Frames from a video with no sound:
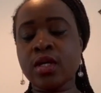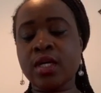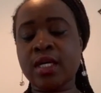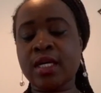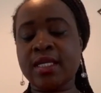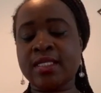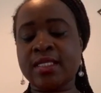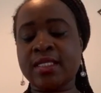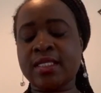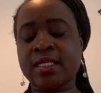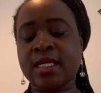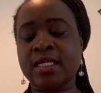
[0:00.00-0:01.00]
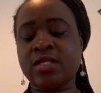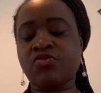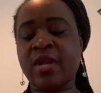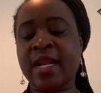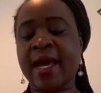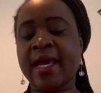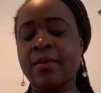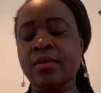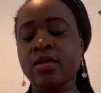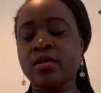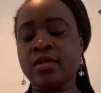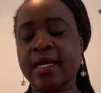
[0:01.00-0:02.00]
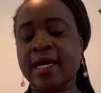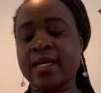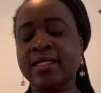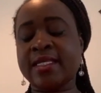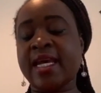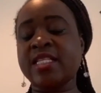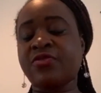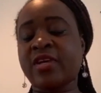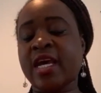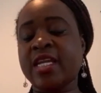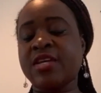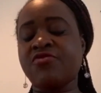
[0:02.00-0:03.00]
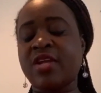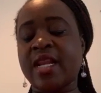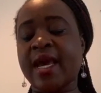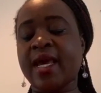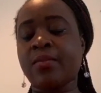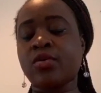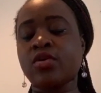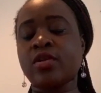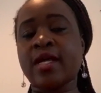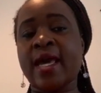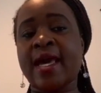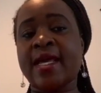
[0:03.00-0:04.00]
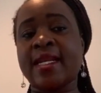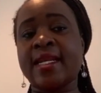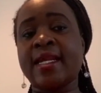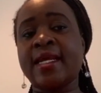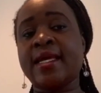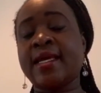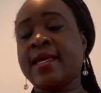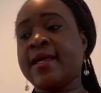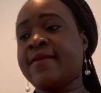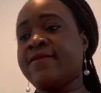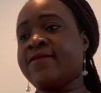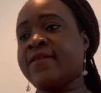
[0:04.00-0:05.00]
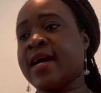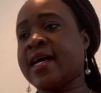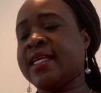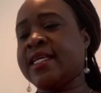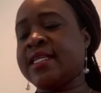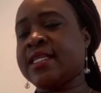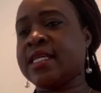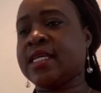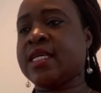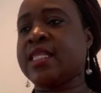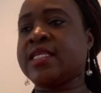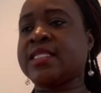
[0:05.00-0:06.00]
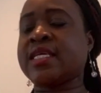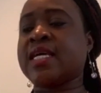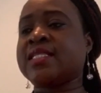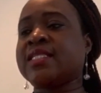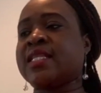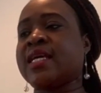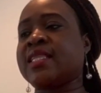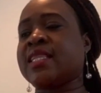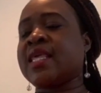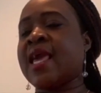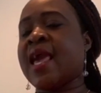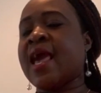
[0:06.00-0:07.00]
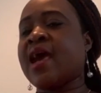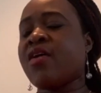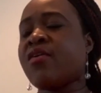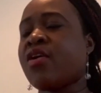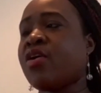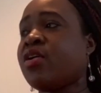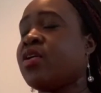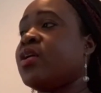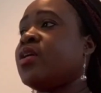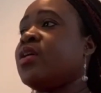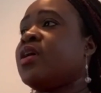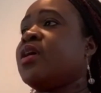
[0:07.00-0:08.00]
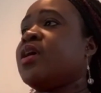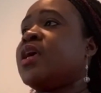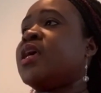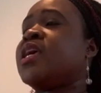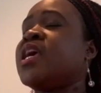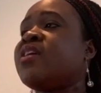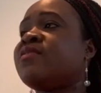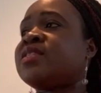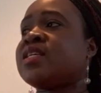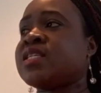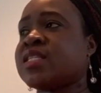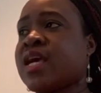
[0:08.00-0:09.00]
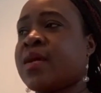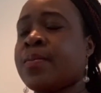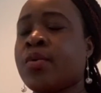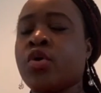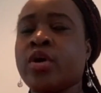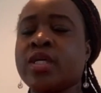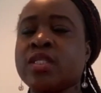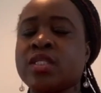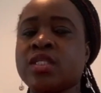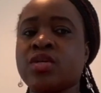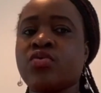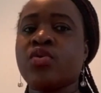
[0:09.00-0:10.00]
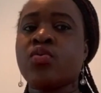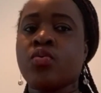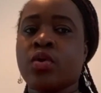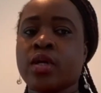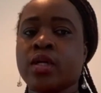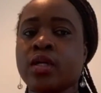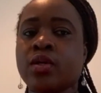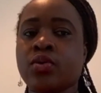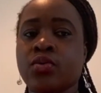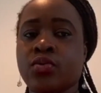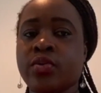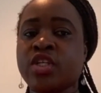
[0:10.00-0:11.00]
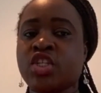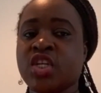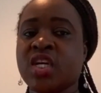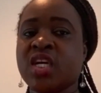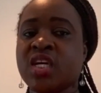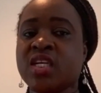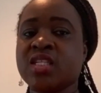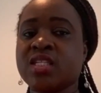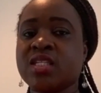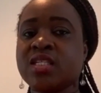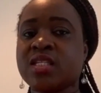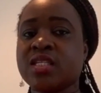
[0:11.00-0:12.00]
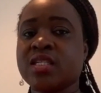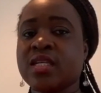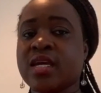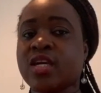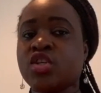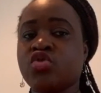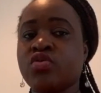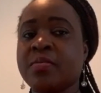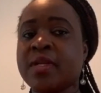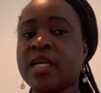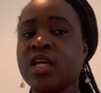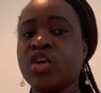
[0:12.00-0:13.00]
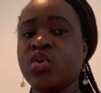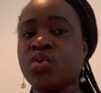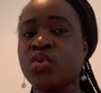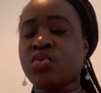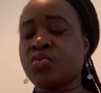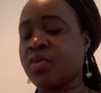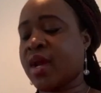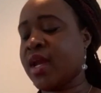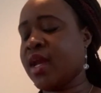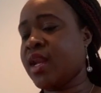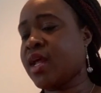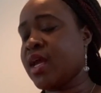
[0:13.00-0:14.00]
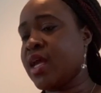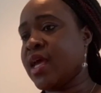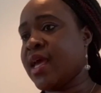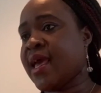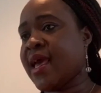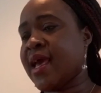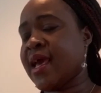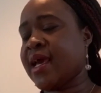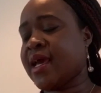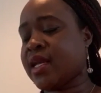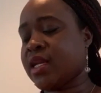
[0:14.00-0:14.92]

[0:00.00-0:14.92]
is is reliable, uh, scientifically reliable and valid in the sense that the error it gives is like 0.01, which is extremely good, right? And